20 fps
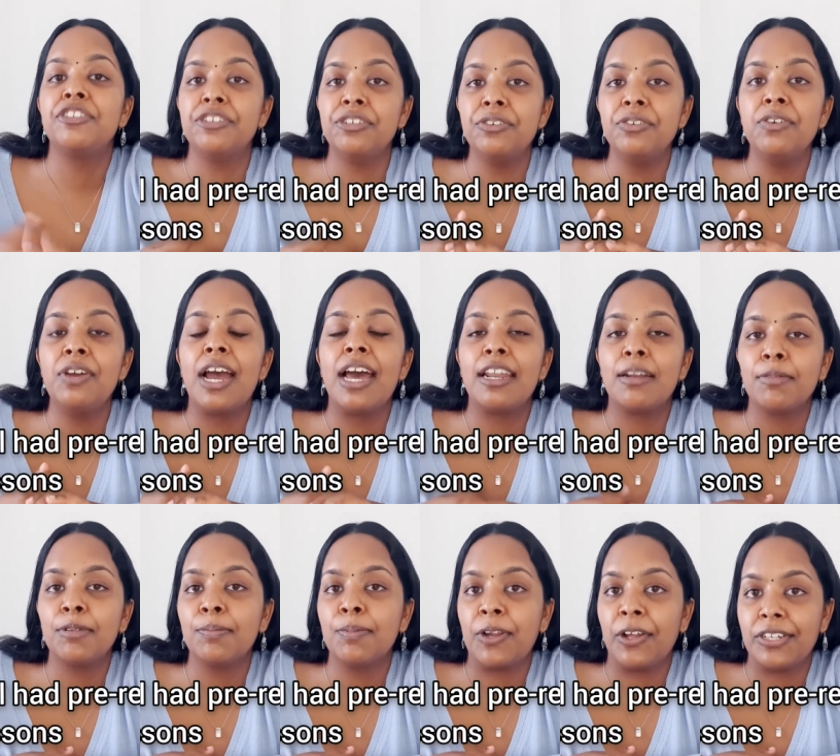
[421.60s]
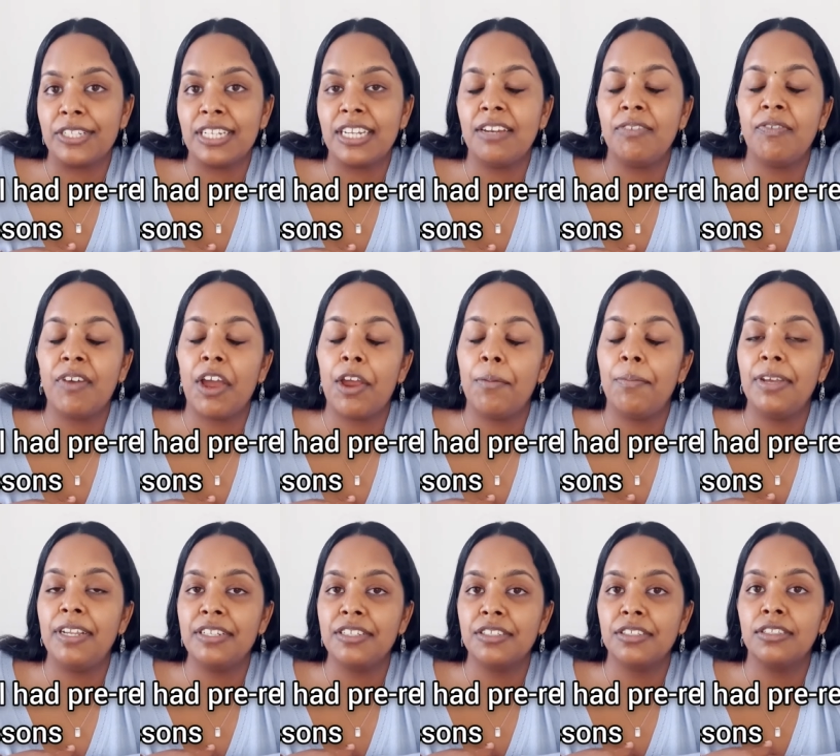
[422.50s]
two animal, plant and
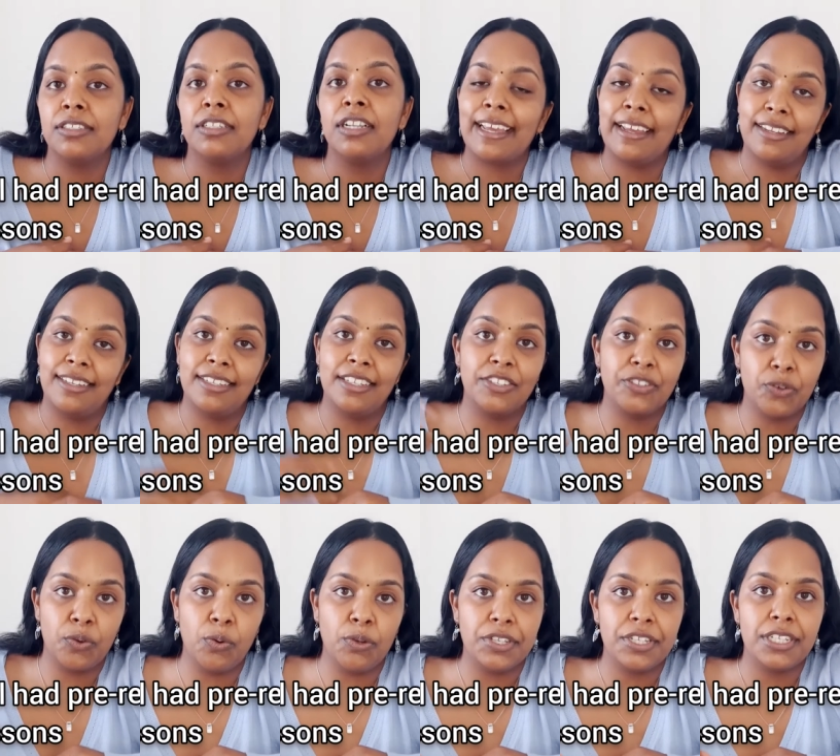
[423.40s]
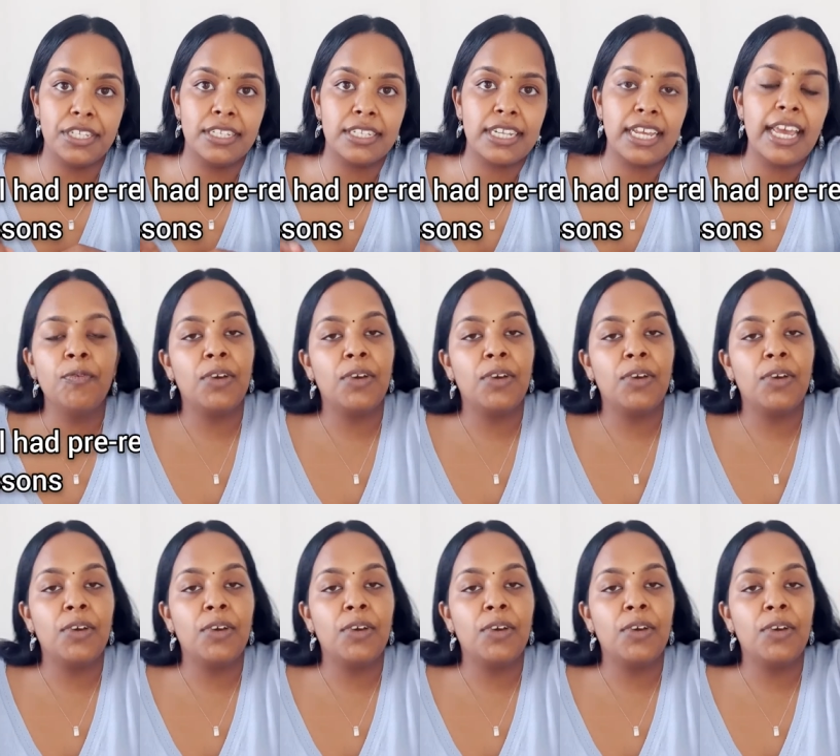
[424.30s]
environmental sciences courses.